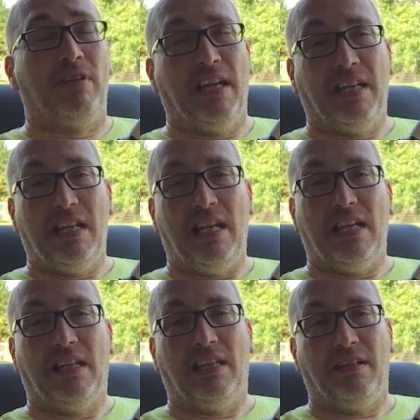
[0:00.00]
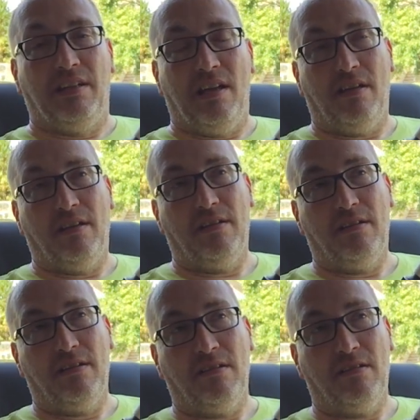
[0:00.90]
get it in
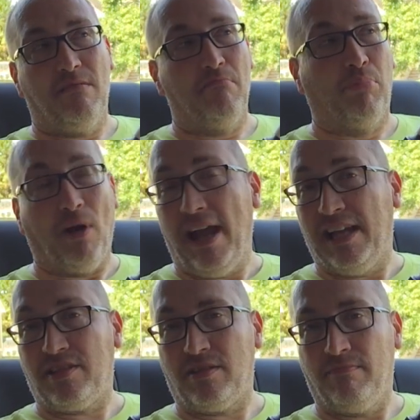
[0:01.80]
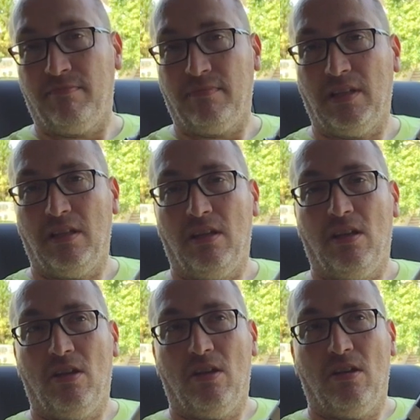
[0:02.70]
brass,
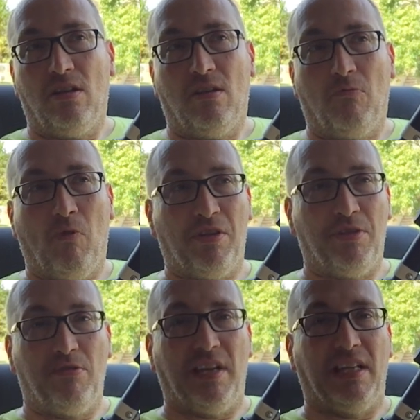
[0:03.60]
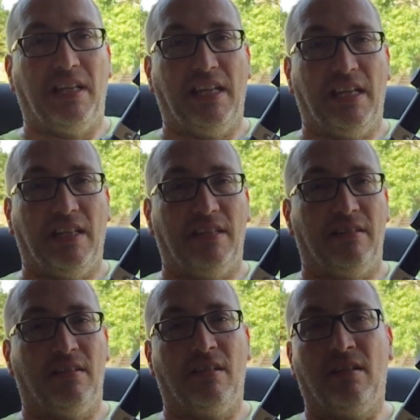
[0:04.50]
whether you get it
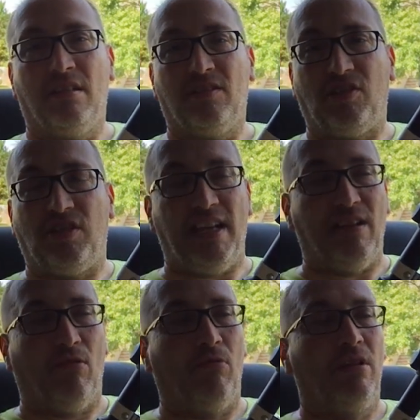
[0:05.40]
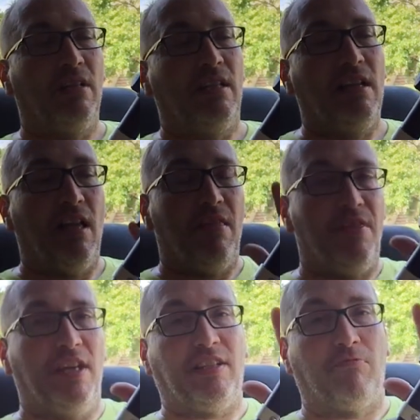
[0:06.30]
in steel,
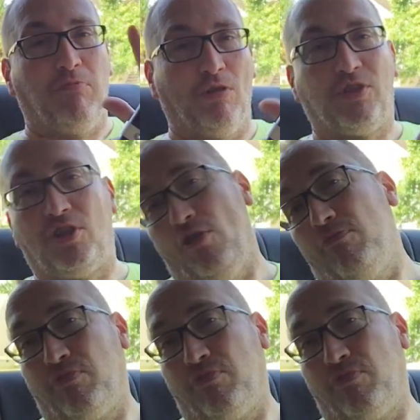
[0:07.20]
this will shoot